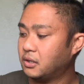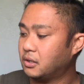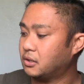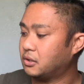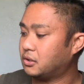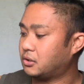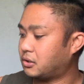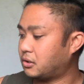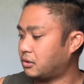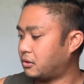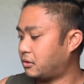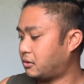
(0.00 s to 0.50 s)

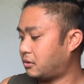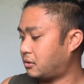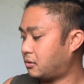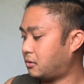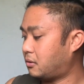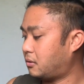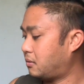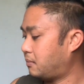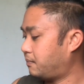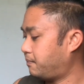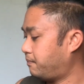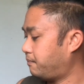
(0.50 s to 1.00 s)

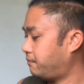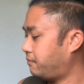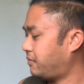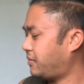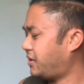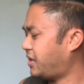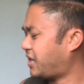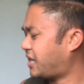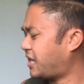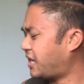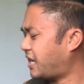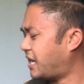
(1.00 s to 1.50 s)
so
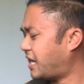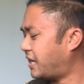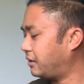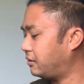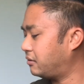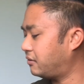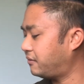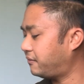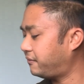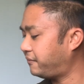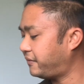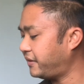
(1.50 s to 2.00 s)
it can
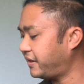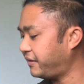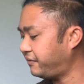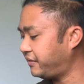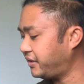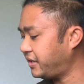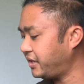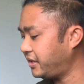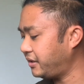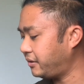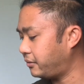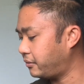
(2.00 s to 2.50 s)
handle
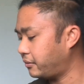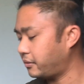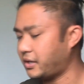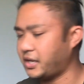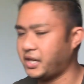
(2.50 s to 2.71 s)
50 to